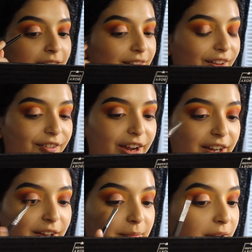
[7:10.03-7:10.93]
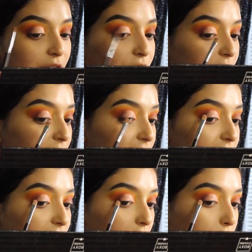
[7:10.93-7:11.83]
So I cut my crease
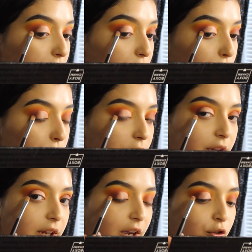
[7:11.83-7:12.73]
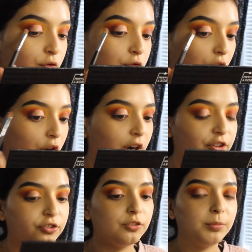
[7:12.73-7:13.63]
and I went really out far
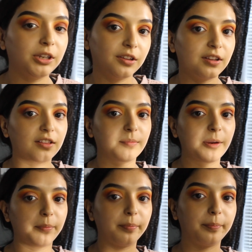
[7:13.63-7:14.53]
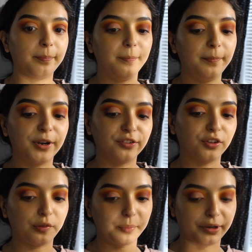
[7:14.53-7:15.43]
just because that's my
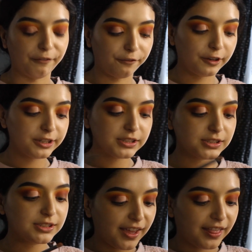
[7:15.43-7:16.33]
personal preference.